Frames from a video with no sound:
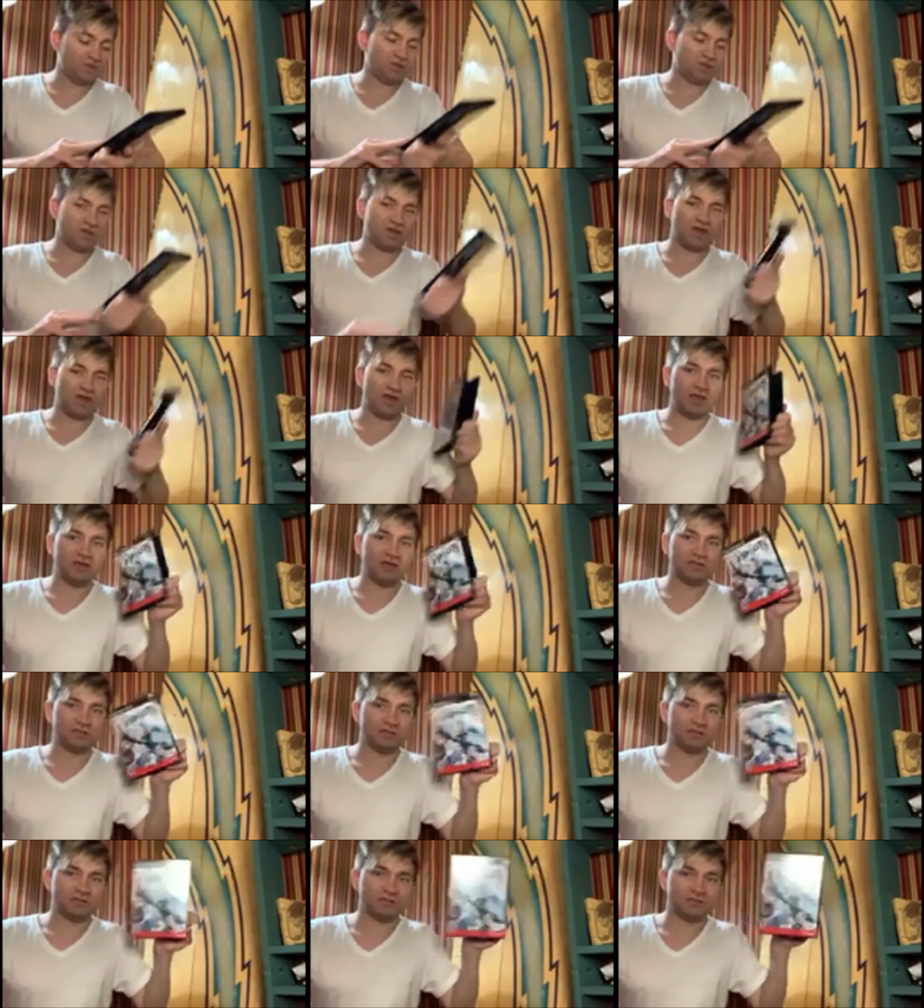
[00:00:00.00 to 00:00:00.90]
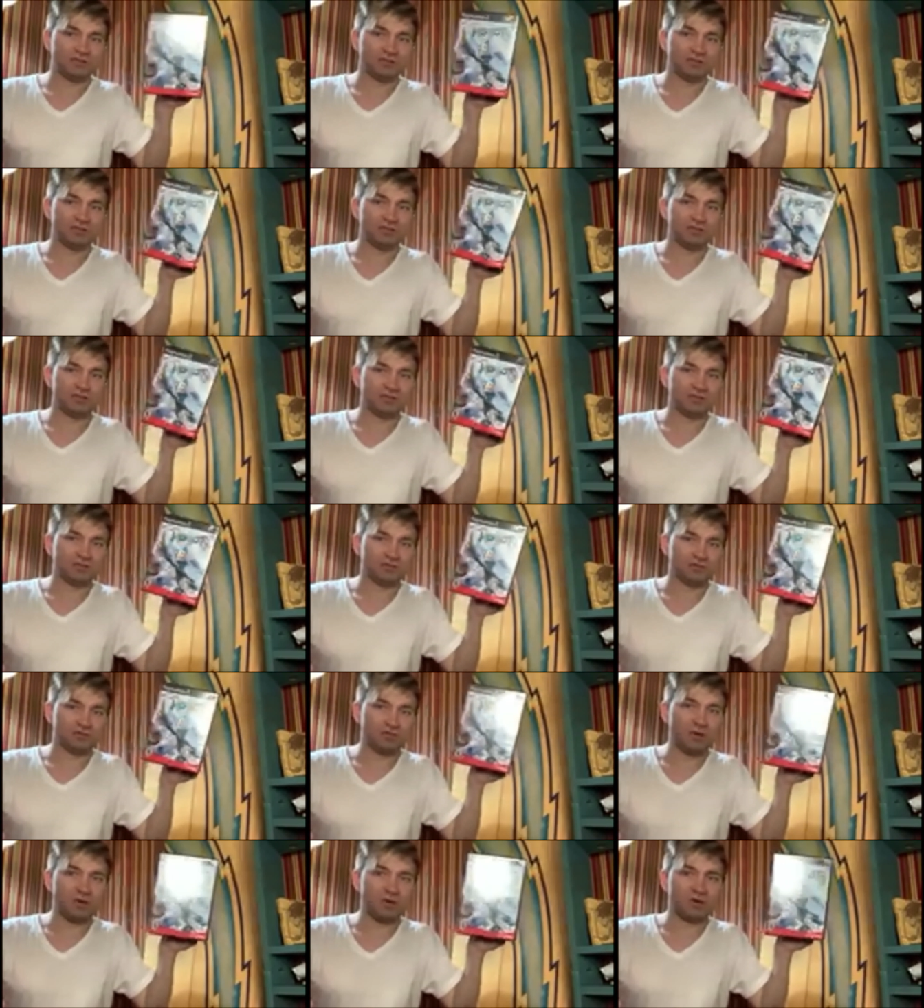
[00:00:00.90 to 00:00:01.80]
And
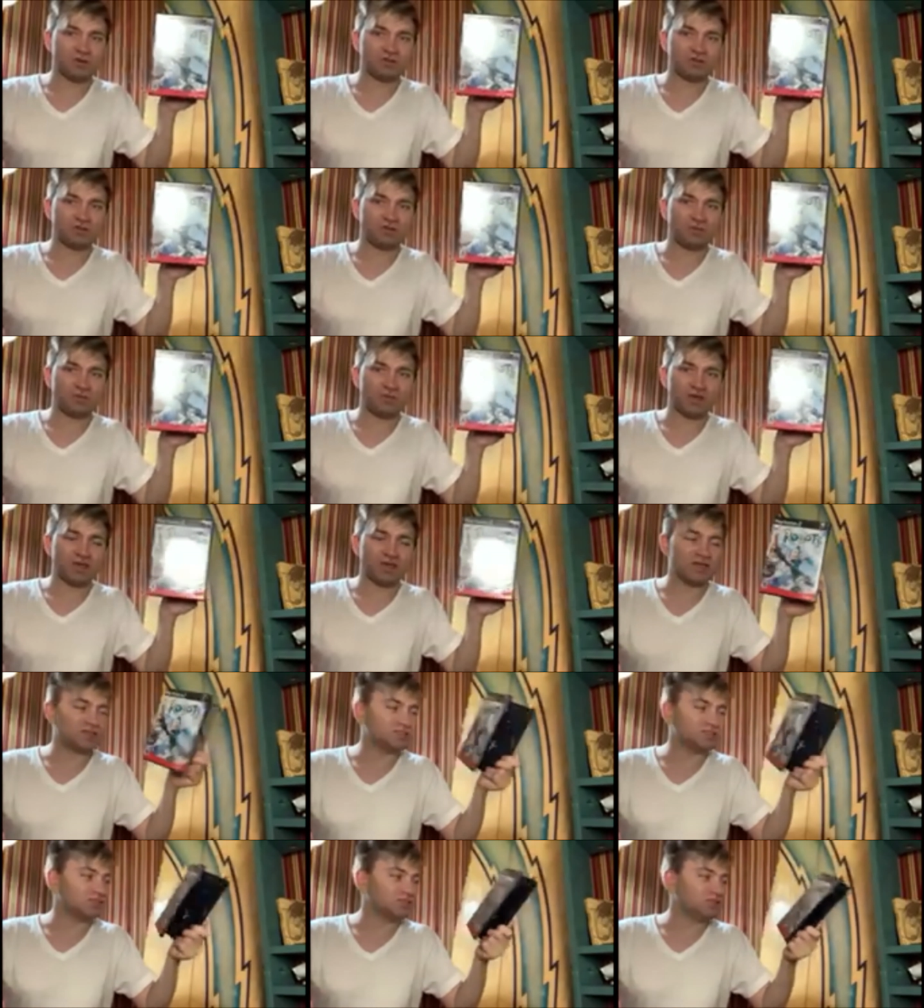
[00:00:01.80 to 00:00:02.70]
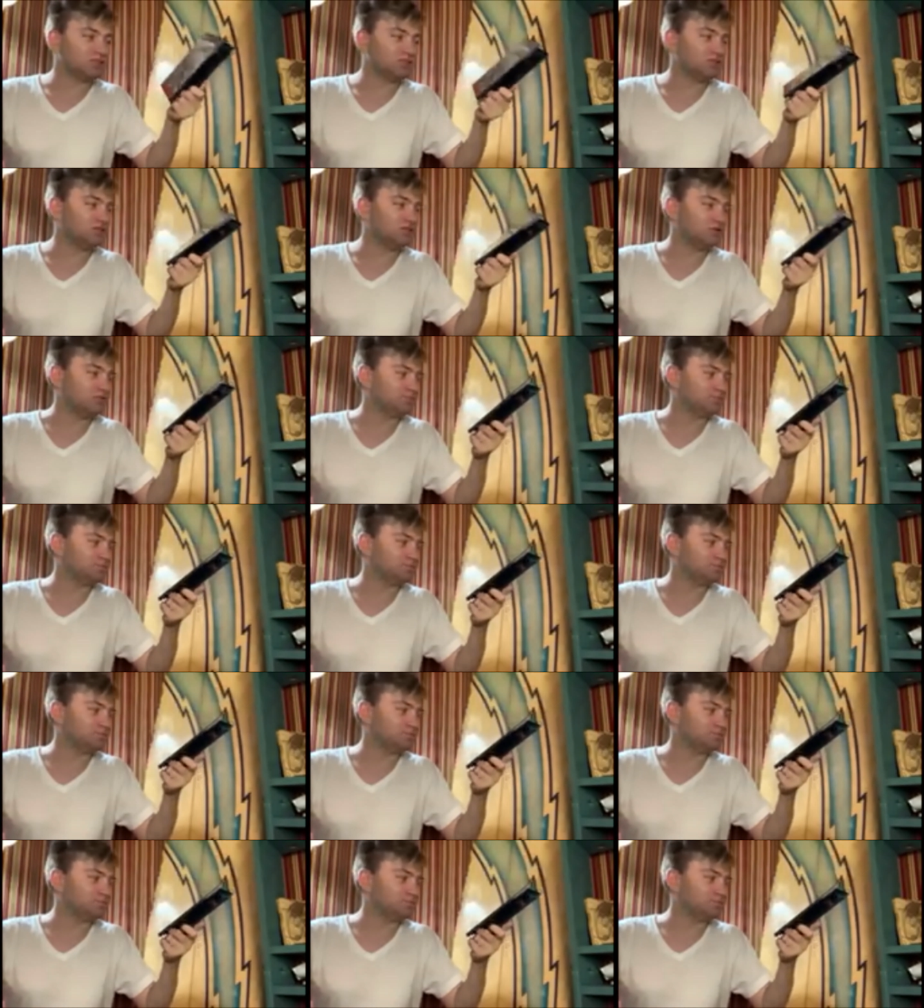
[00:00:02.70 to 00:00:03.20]
Robots for PS2.